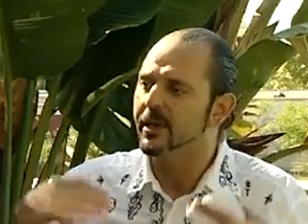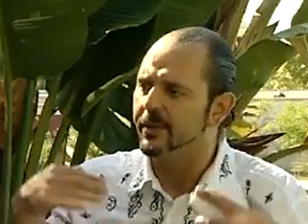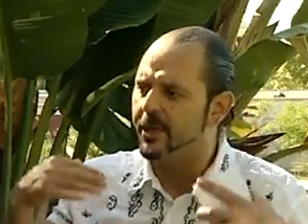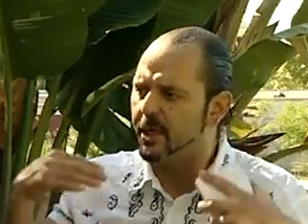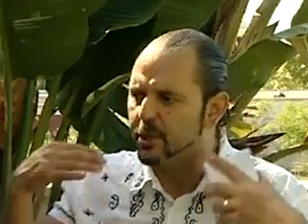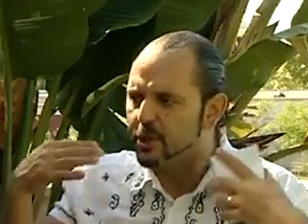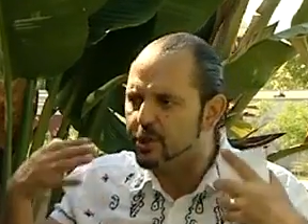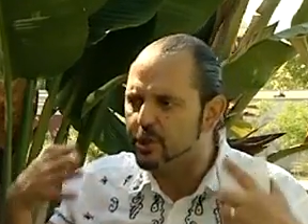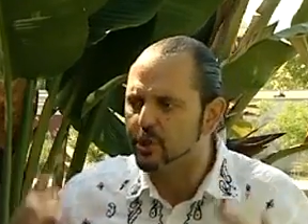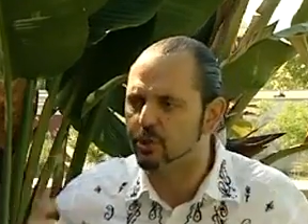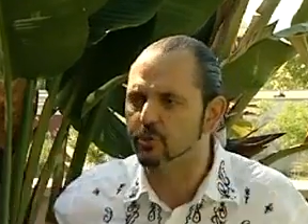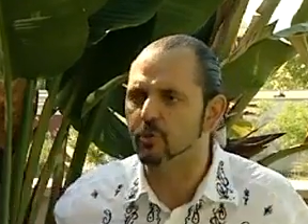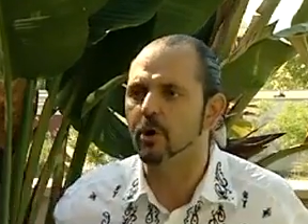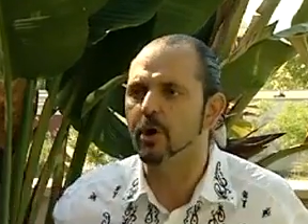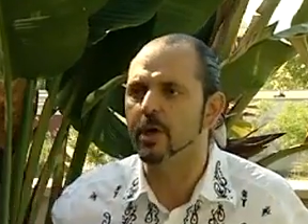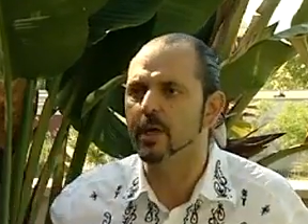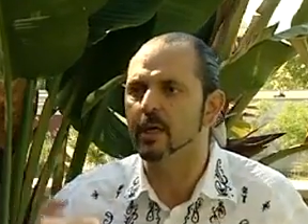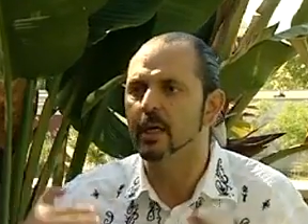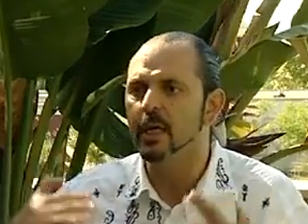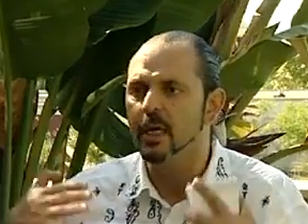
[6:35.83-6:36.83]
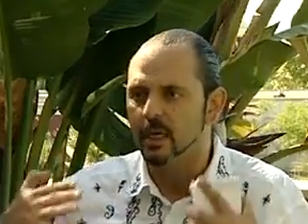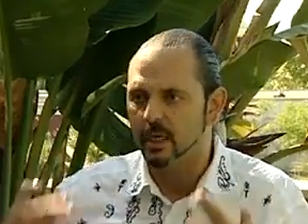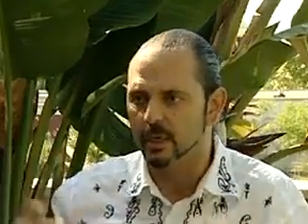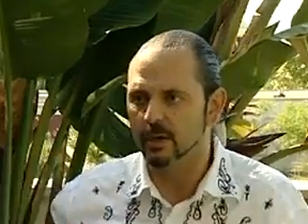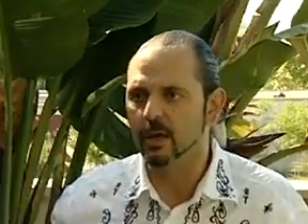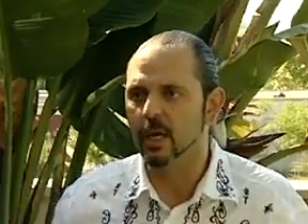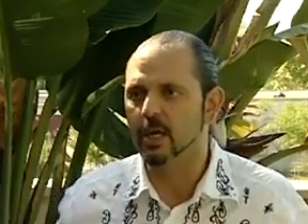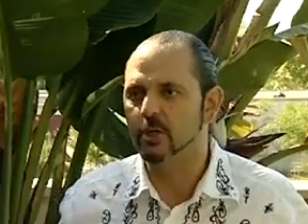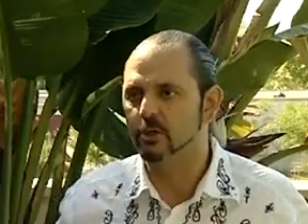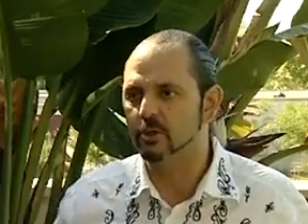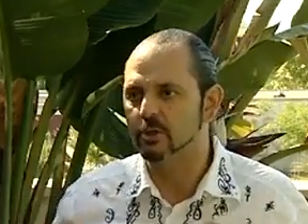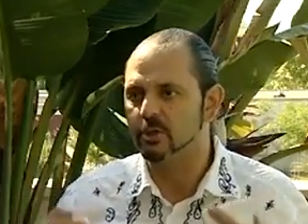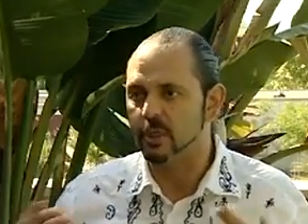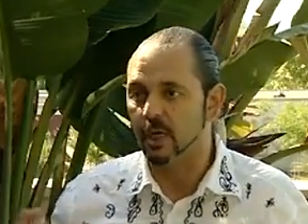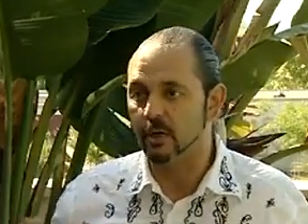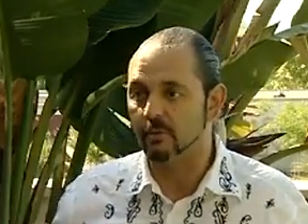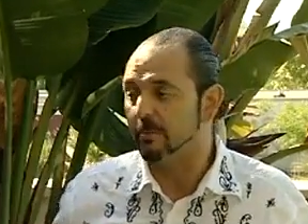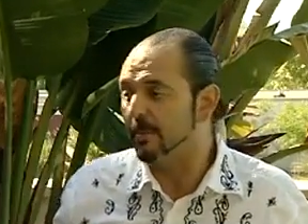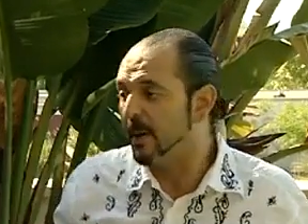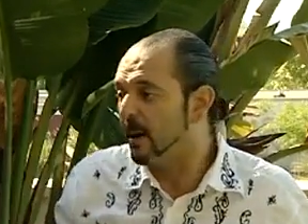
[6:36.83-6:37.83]
They're destroying
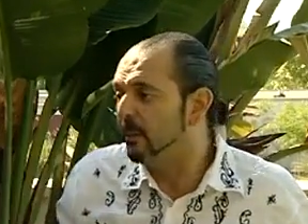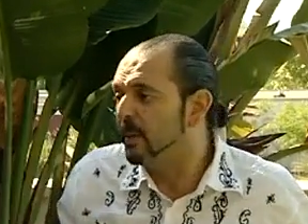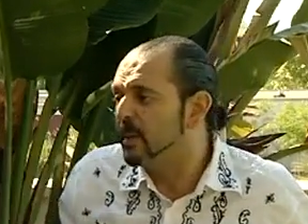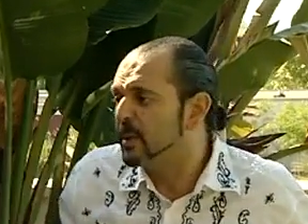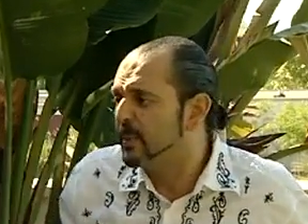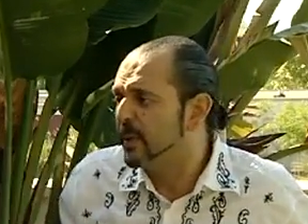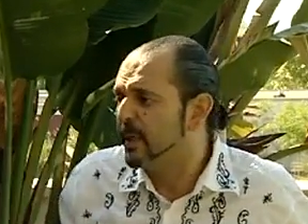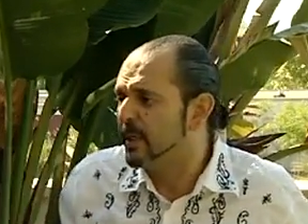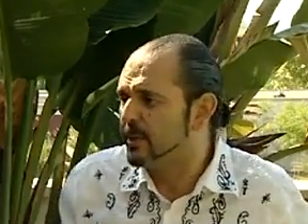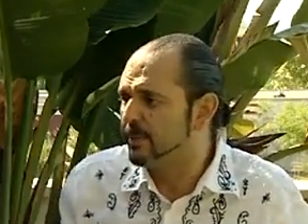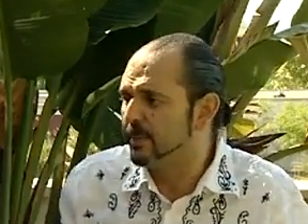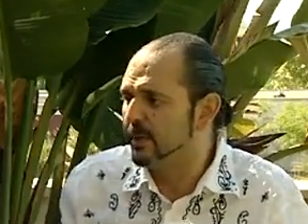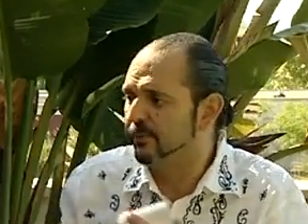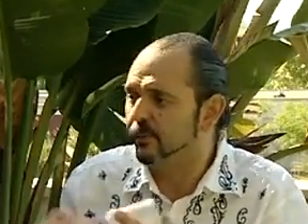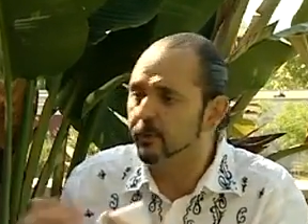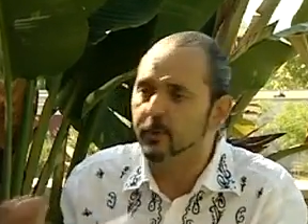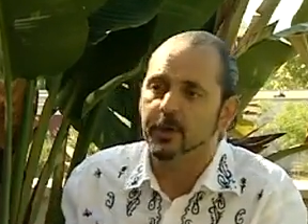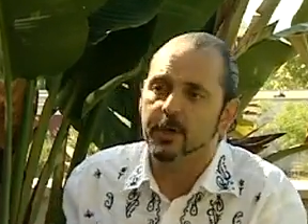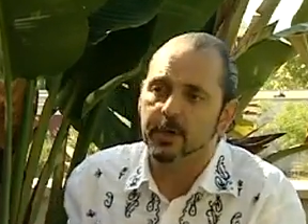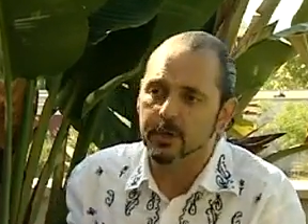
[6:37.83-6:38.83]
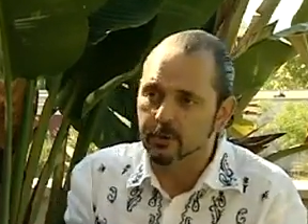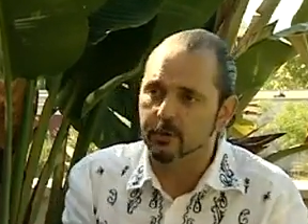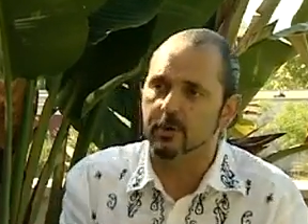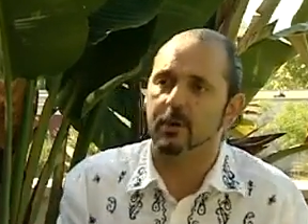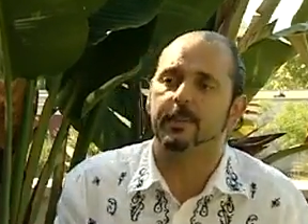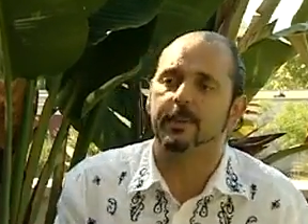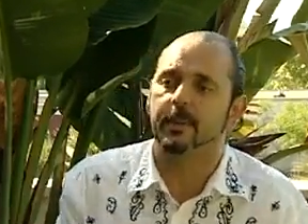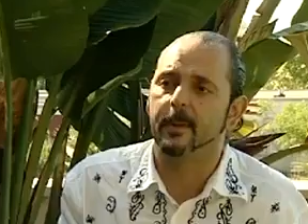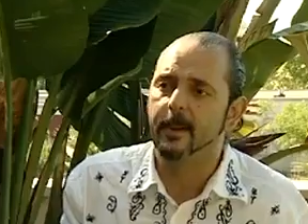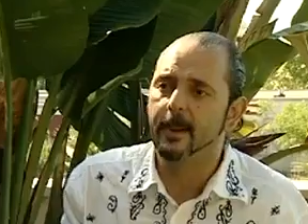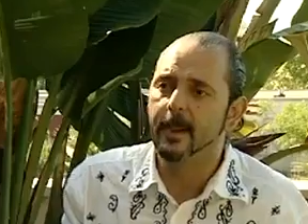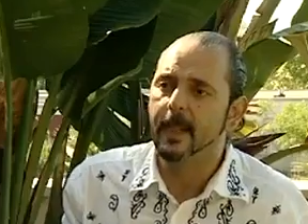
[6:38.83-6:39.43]
nation-state republics, because before in Europe